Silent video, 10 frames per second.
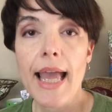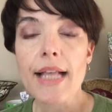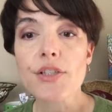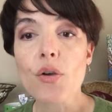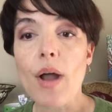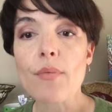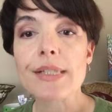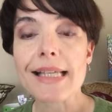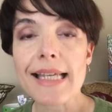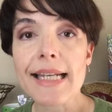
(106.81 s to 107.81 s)
And so I
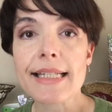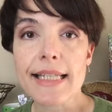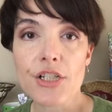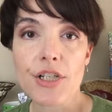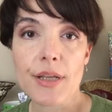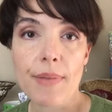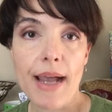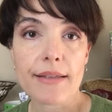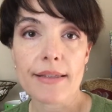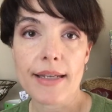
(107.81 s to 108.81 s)
was in a teaching
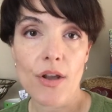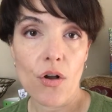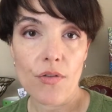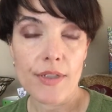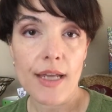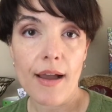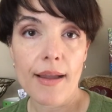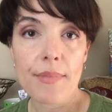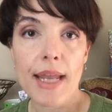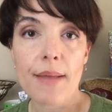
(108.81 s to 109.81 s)
capacity all the
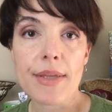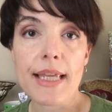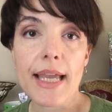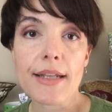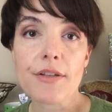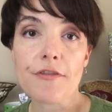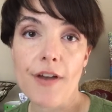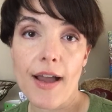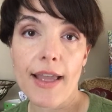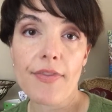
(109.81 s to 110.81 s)
time. And I began to
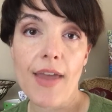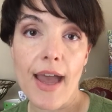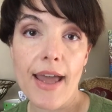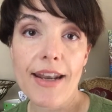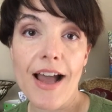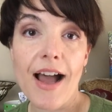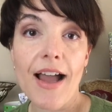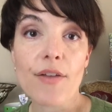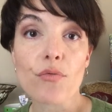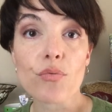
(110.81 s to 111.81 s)
find that
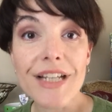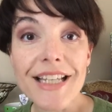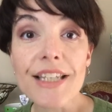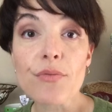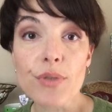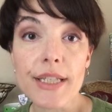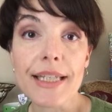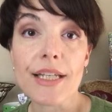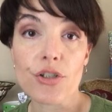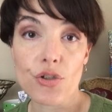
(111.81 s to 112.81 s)
I
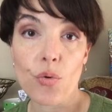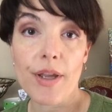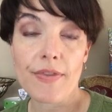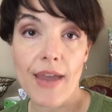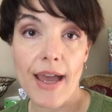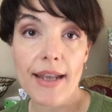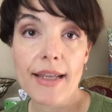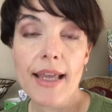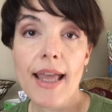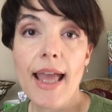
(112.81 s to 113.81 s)
really enjoyed that.
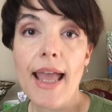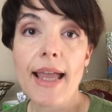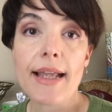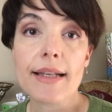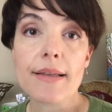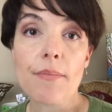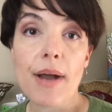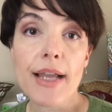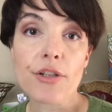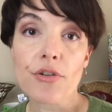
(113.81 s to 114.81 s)
And
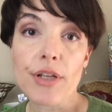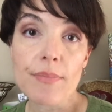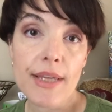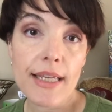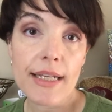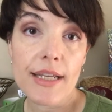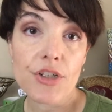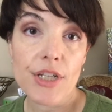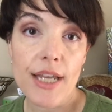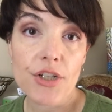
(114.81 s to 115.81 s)
my degree being in
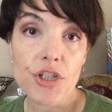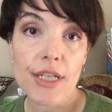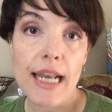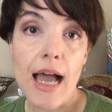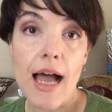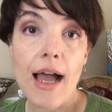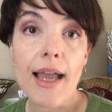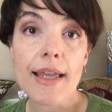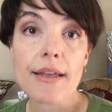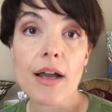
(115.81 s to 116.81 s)
education,
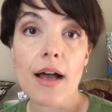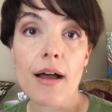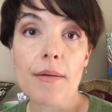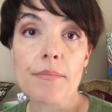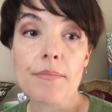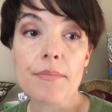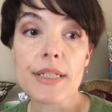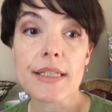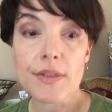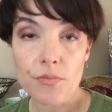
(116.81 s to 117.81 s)
I
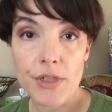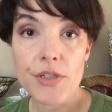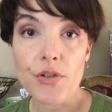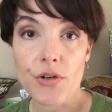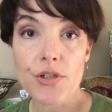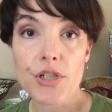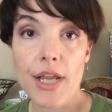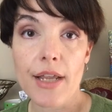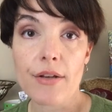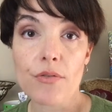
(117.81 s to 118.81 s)
did some research
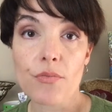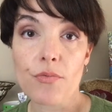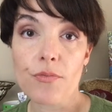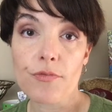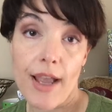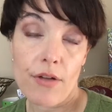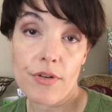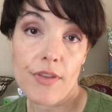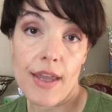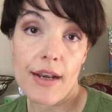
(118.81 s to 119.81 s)
and found
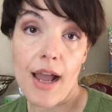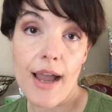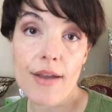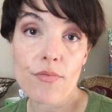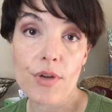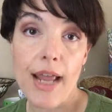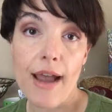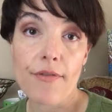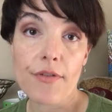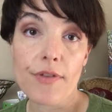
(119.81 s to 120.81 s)
that I would
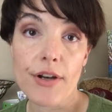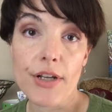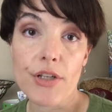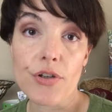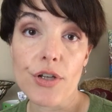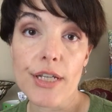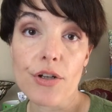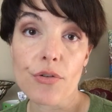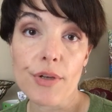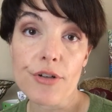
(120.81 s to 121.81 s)
have a very good
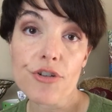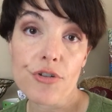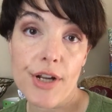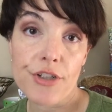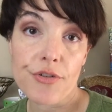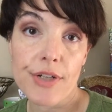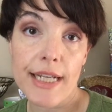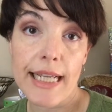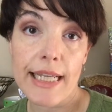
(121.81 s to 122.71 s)
career trajectory